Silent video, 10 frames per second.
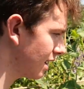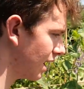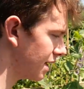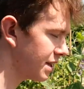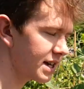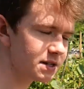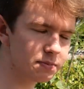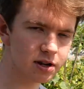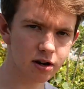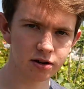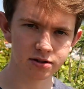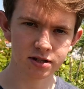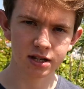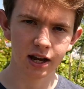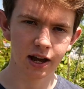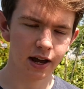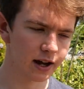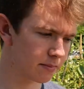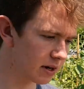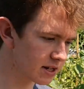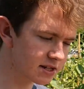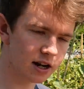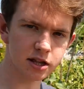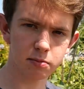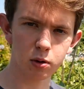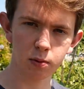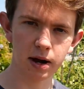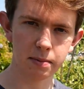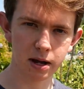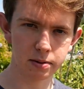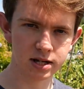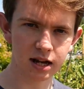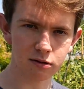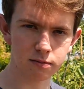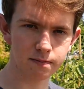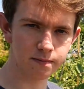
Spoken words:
and that is because I started them on a wet paper towel,